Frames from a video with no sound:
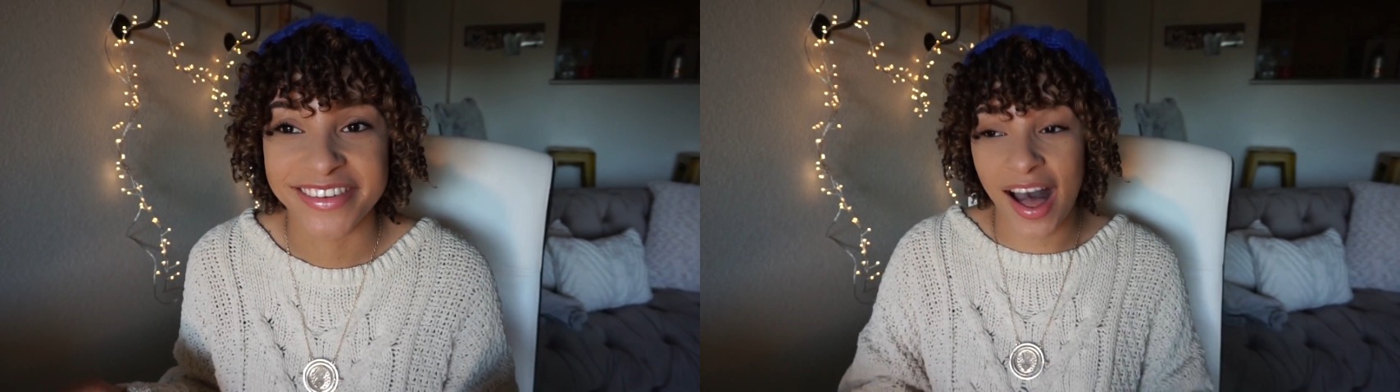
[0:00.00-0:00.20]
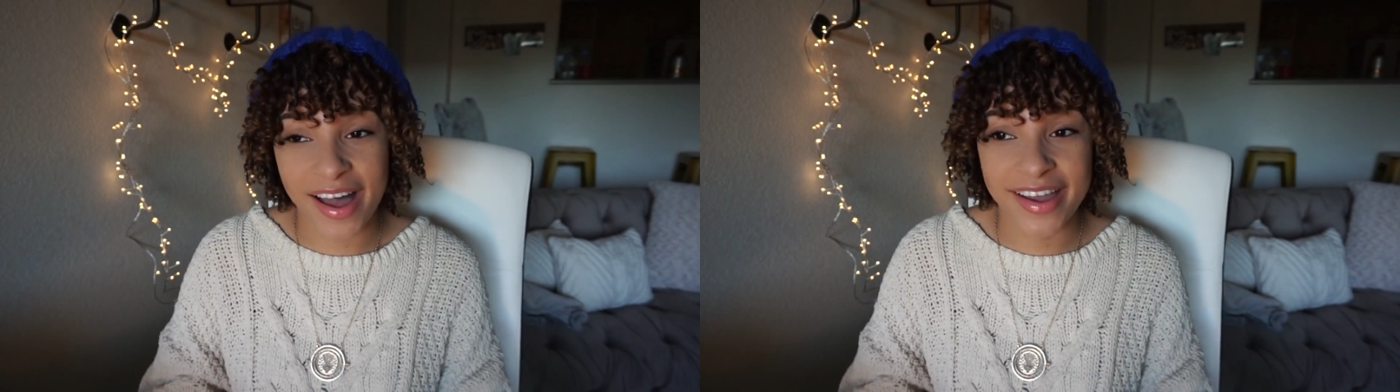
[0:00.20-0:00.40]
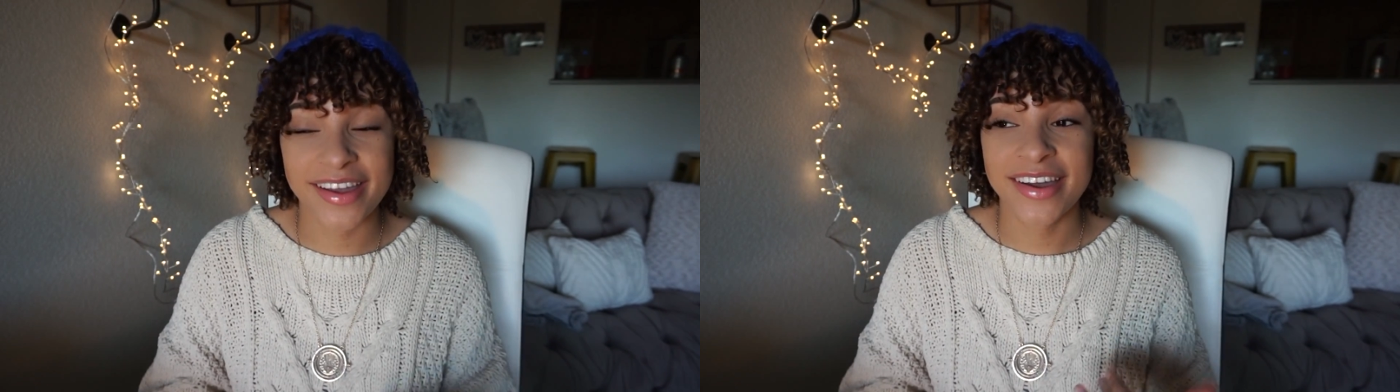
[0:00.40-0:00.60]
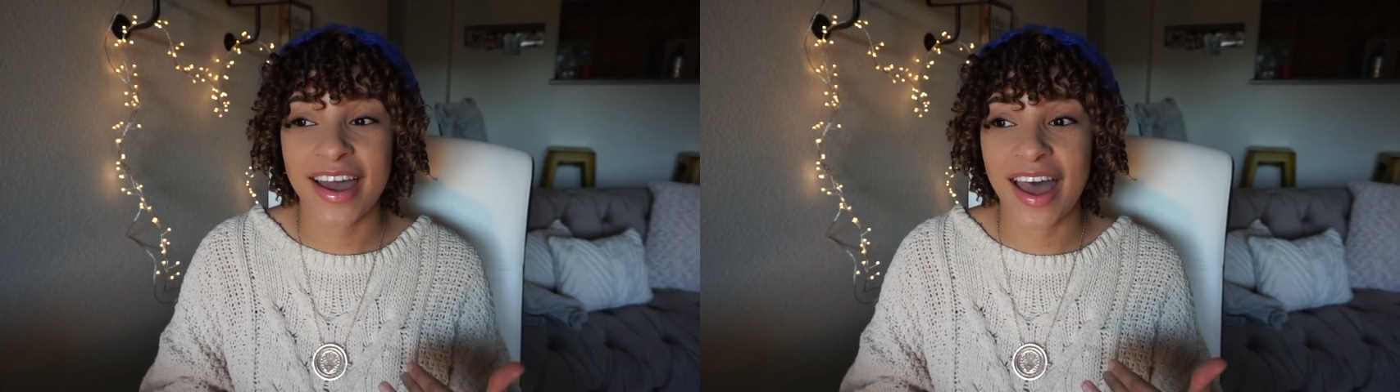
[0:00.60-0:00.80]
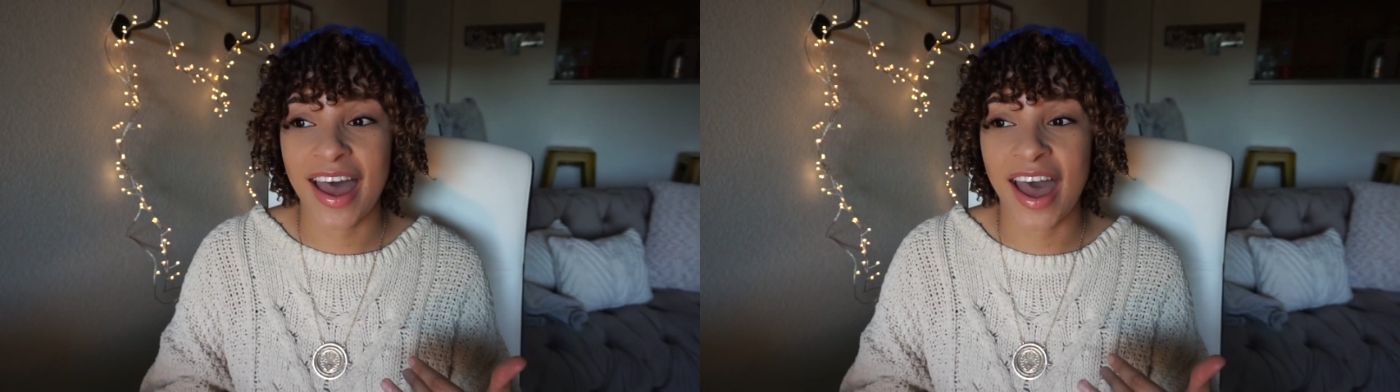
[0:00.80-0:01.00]
I
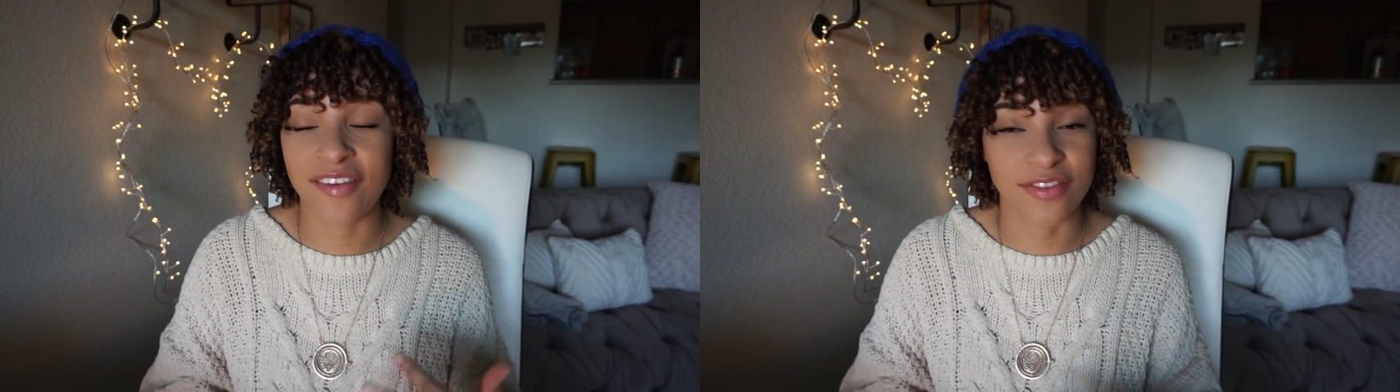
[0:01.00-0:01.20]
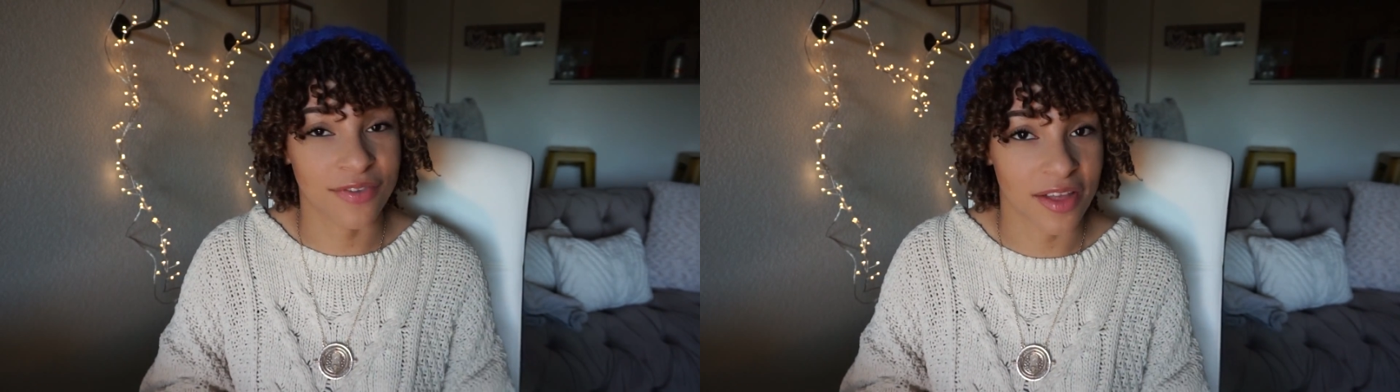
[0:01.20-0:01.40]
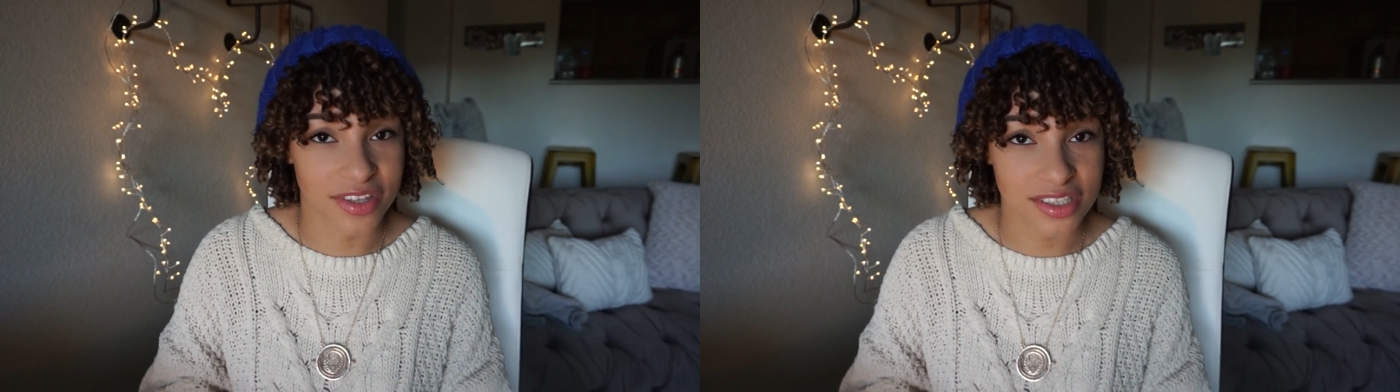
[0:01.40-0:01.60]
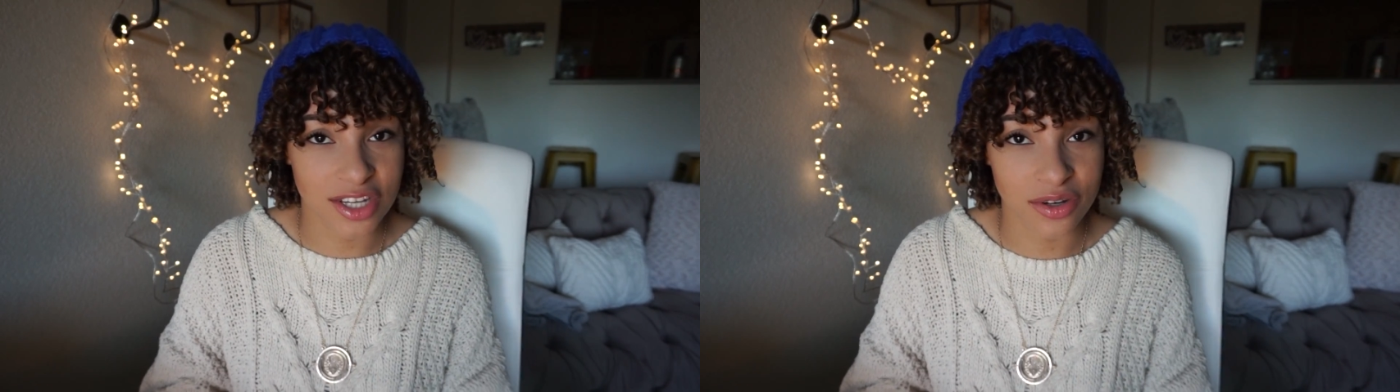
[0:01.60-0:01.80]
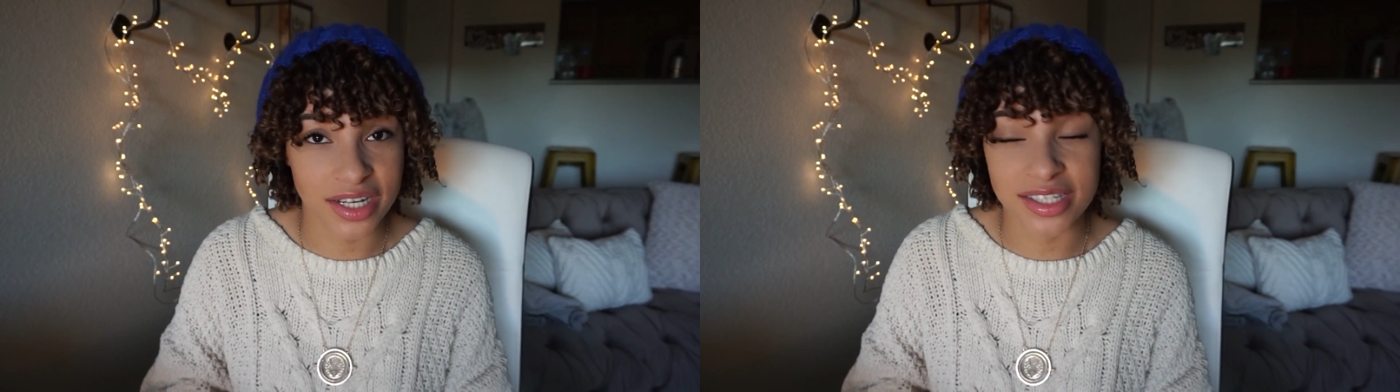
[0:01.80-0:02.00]
haven't found the
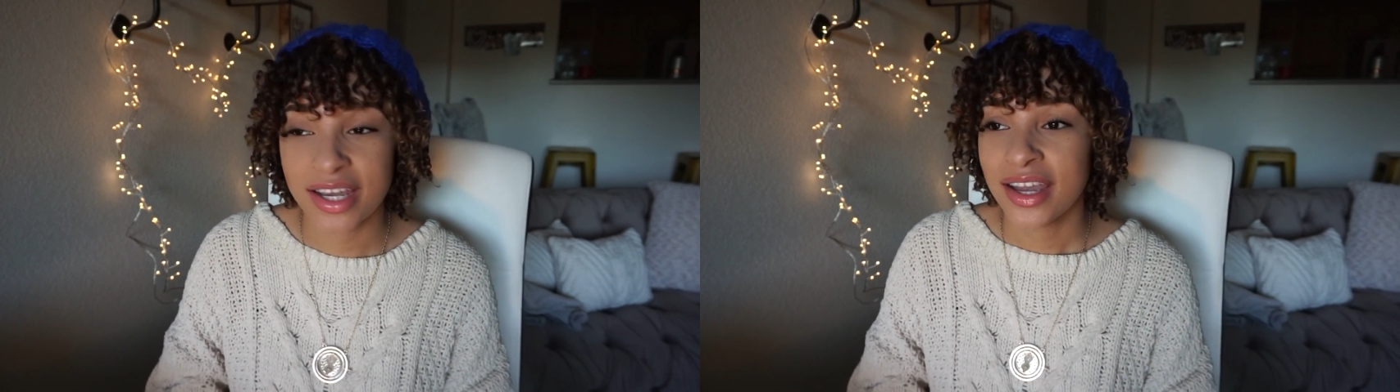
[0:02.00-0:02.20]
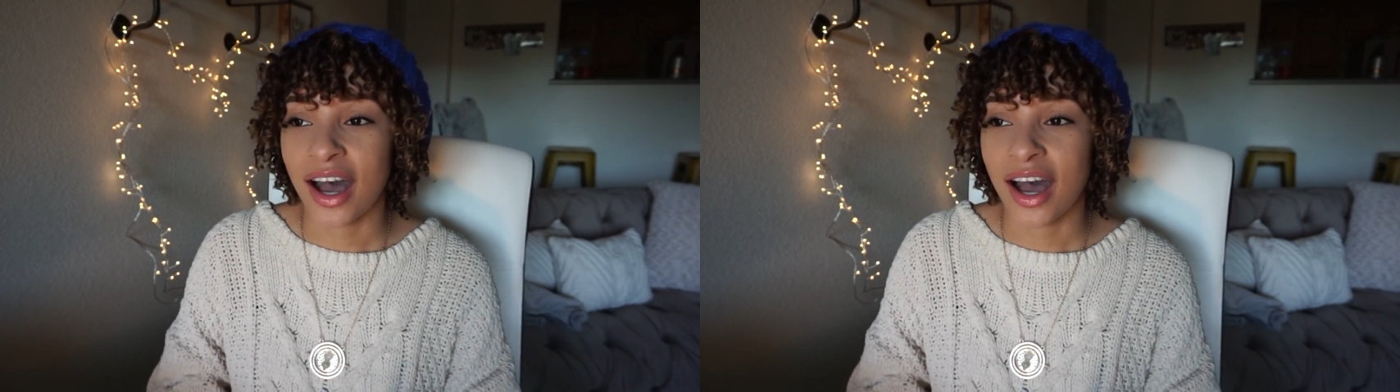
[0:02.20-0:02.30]
secret.